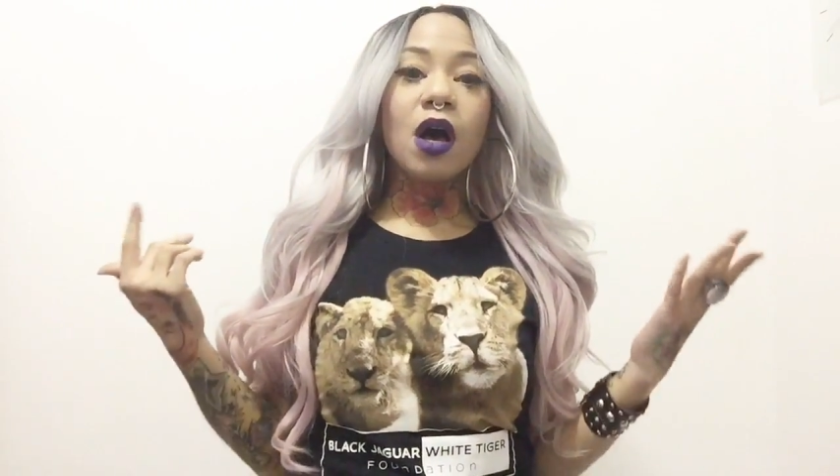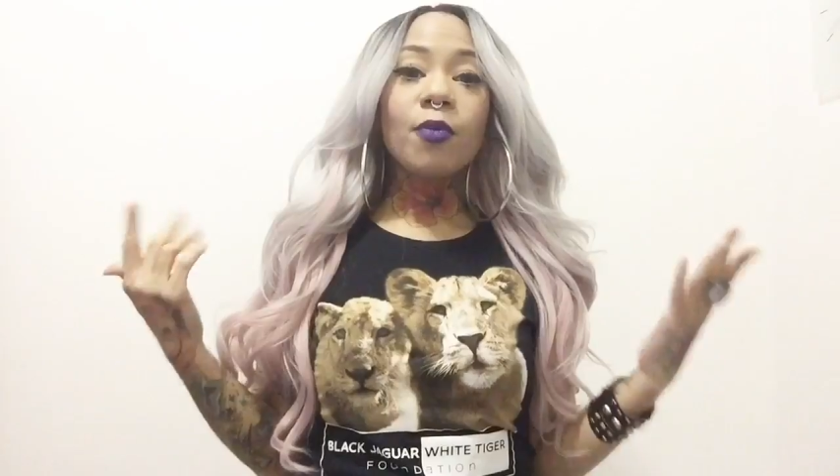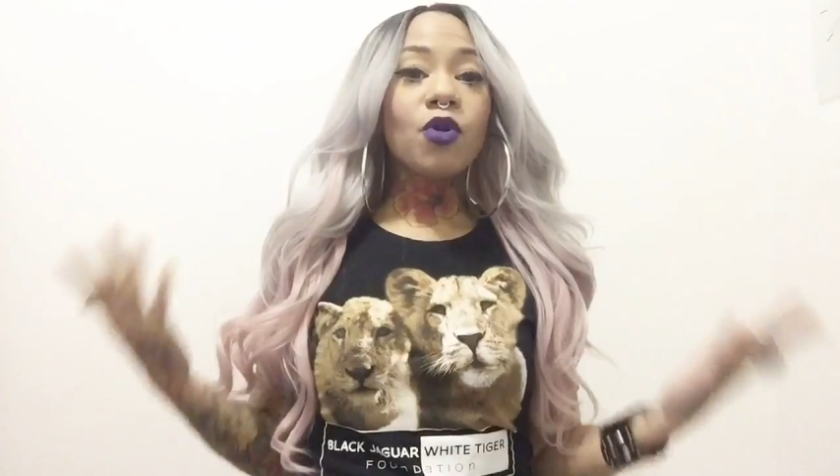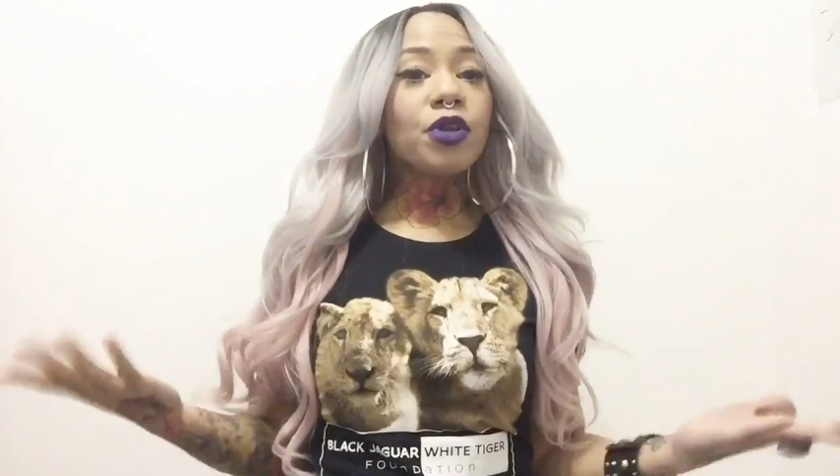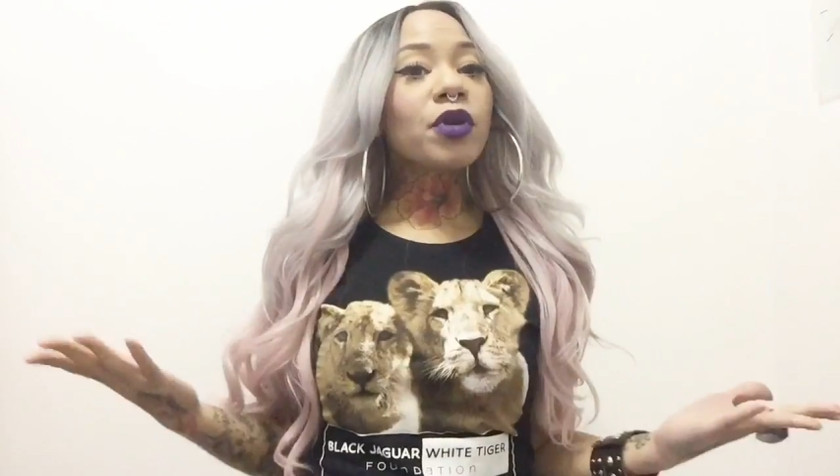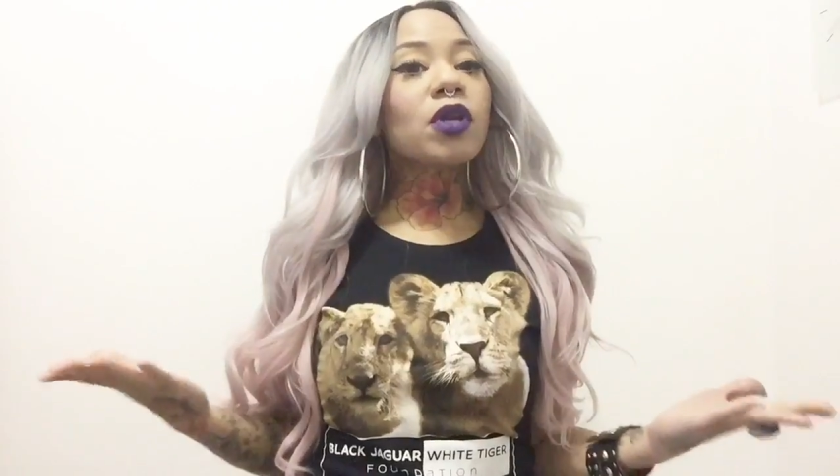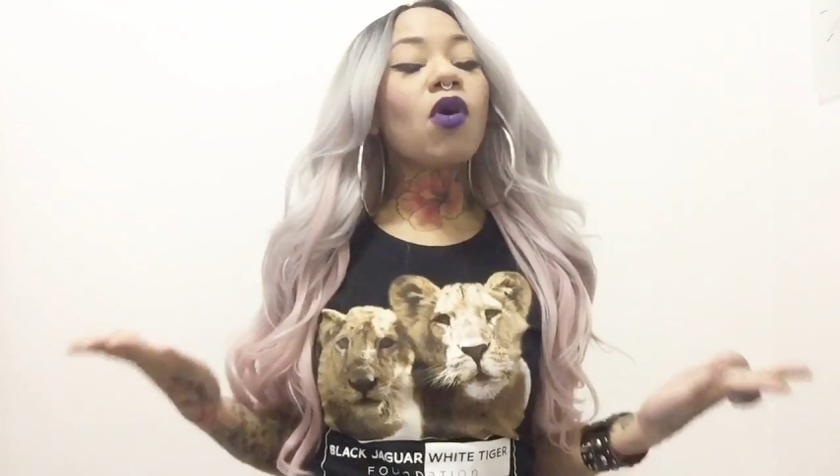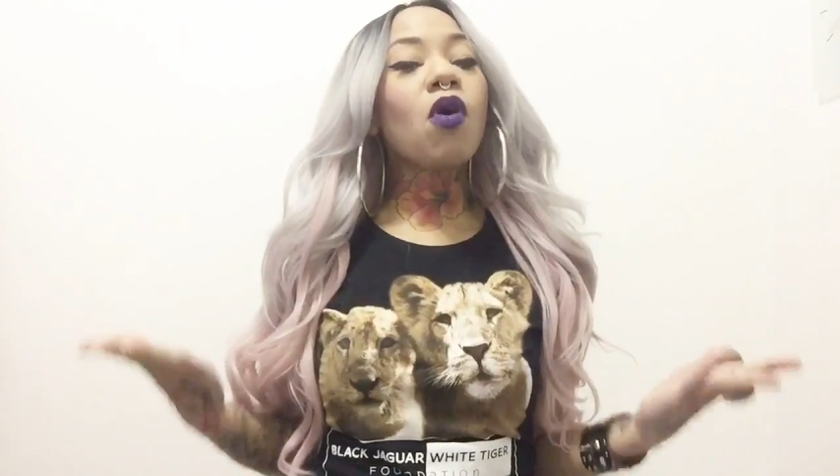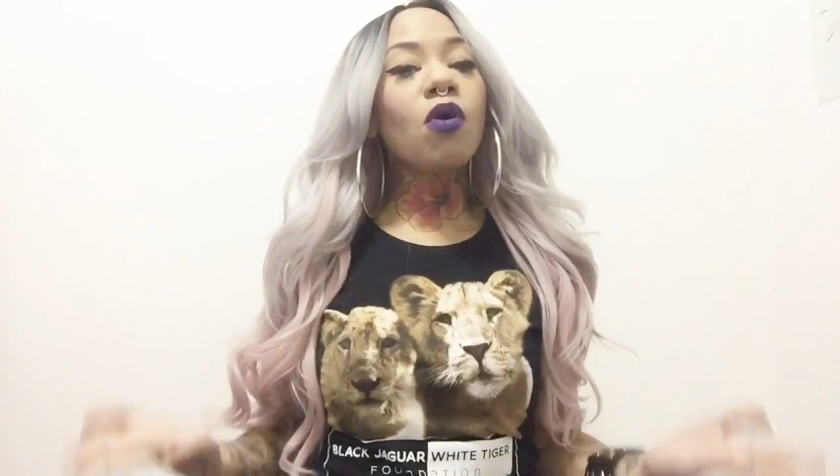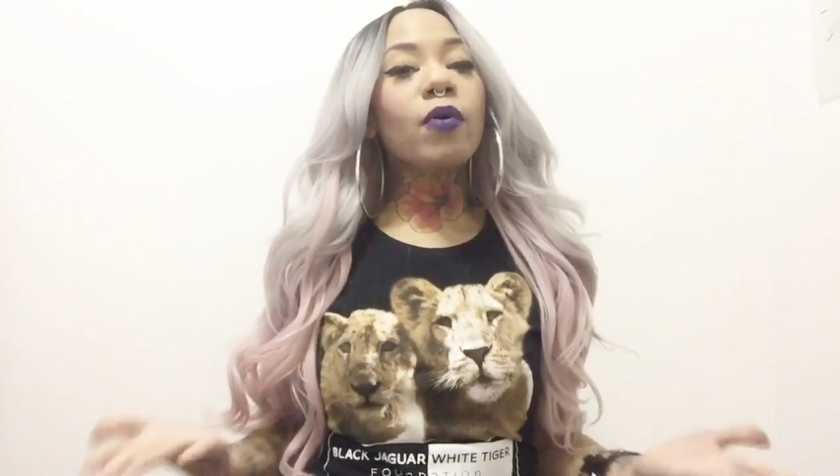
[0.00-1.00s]
Or you can
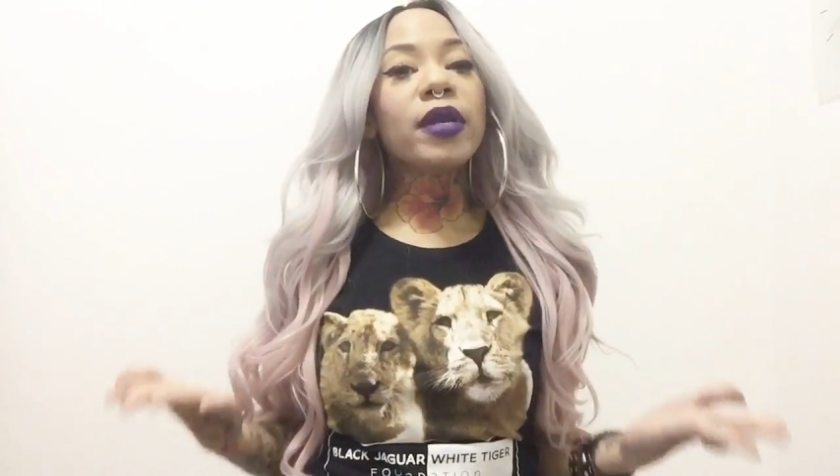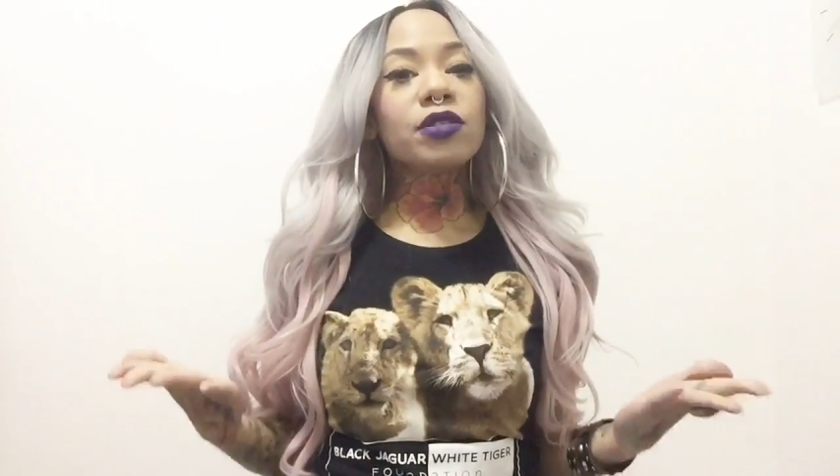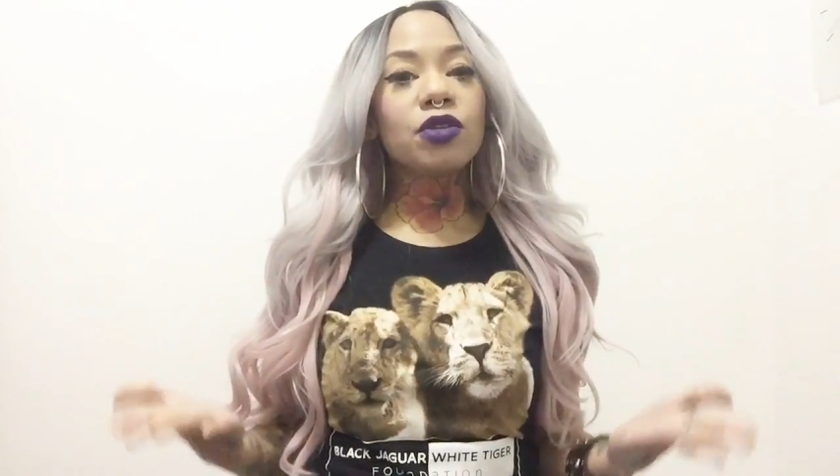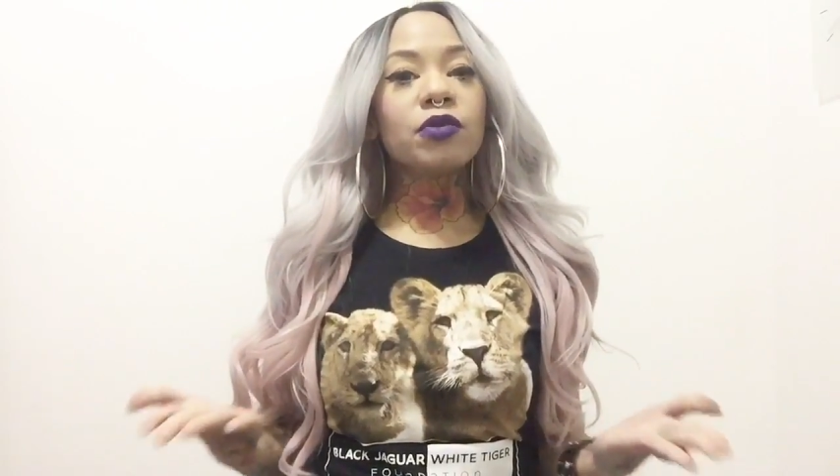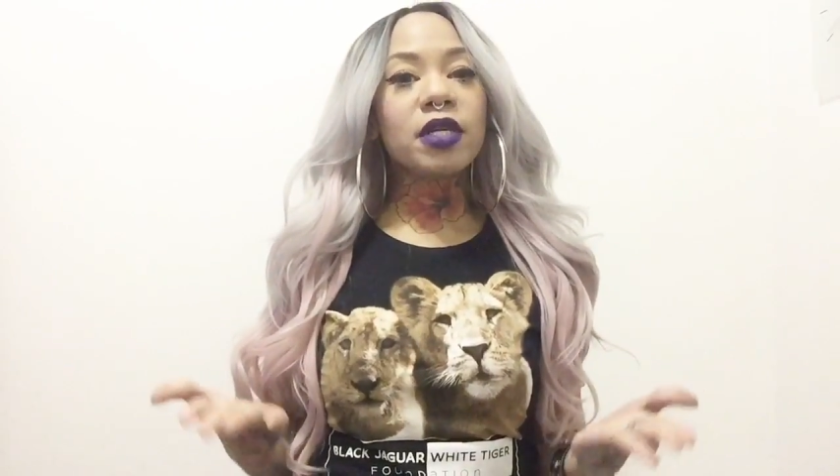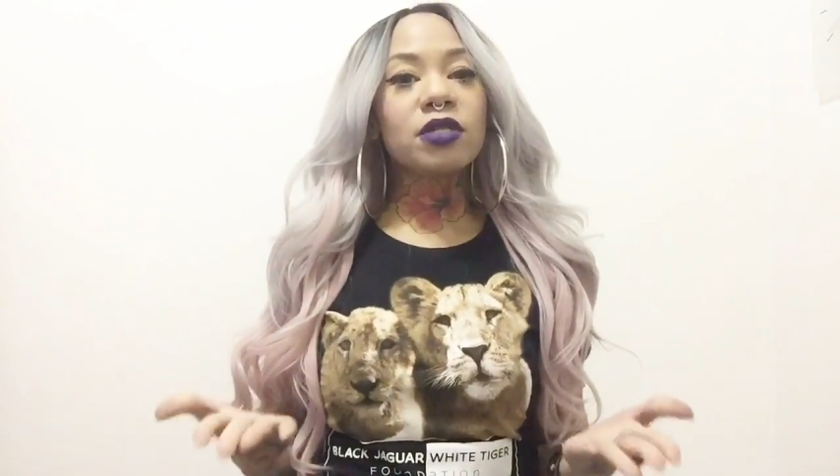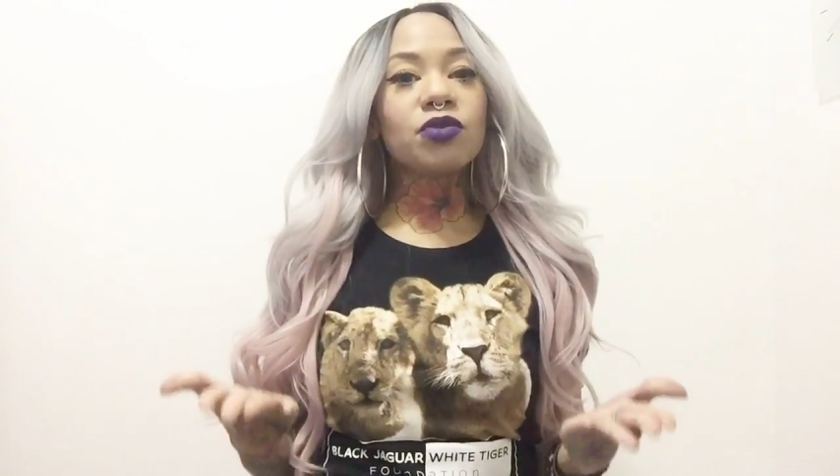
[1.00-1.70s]
always donate